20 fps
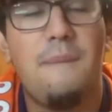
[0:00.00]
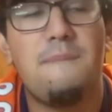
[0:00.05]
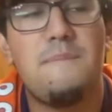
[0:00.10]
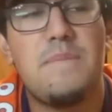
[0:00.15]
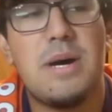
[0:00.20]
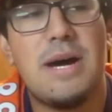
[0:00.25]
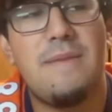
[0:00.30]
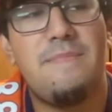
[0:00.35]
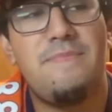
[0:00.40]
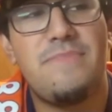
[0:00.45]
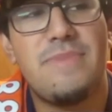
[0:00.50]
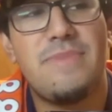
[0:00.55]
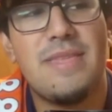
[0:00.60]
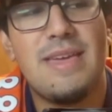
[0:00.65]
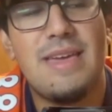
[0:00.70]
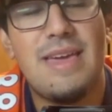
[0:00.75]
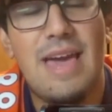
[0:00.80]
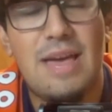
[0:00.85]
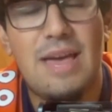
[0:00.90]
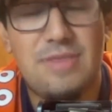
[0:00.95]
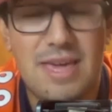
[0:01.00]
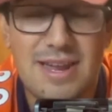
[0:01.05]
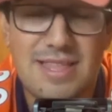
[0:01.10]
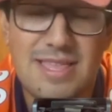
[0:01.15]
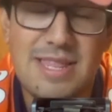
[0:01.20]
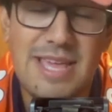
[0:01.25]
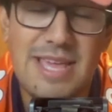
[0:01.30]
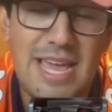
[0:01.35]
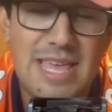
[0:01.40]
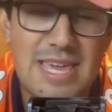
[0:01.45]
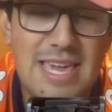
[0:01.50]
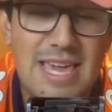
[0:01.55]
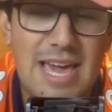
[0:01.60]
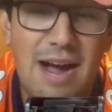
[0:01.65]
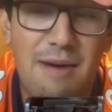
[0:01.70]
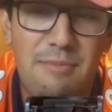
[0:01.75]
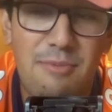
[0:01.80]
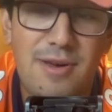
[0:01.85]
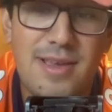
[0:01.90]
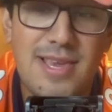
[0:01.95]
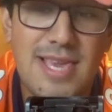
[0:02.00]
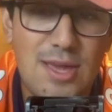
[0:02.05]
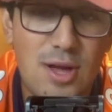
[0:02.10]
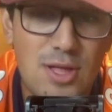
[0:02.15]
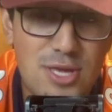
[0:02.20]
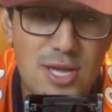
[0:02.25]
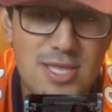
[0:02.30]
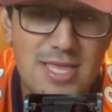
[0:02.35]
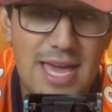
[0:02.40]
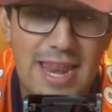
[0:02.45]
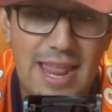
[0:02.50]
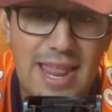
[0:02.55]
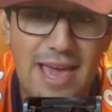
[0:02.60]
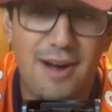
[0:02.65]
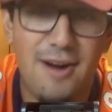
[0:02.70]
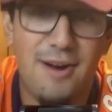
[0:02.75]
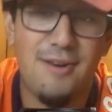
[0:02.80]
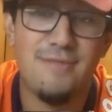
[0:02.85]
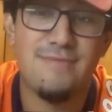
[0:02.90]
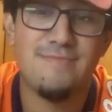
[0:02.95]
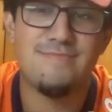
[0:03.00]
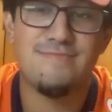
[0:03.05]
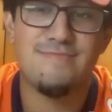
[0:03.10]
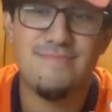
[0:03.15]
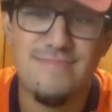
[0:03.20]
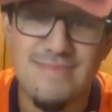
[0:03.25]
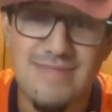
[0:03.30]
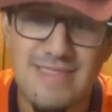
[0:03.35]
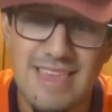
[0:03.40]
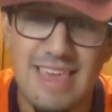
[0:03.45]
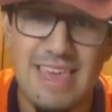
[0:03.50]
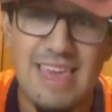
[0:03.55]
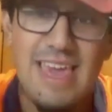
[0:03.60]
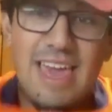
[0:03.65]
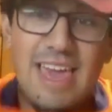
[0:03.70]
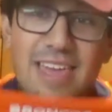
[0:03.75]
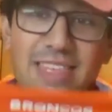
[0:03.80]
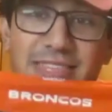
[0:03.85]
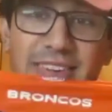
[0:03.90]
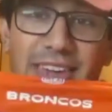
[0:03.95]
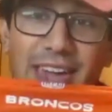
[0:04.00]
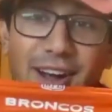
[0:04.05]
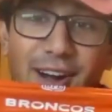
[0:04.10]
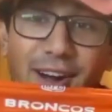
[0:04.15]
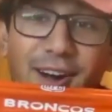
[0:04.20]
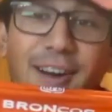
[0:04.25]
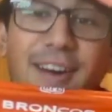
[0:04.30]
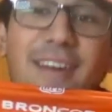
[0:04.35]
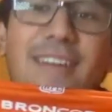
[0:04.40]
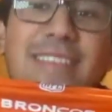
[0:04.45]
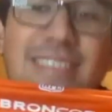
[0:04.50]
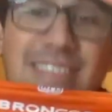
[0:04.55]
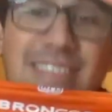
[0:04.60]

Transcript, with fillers: But at the end of the day, the Cowboys still took that L, and they are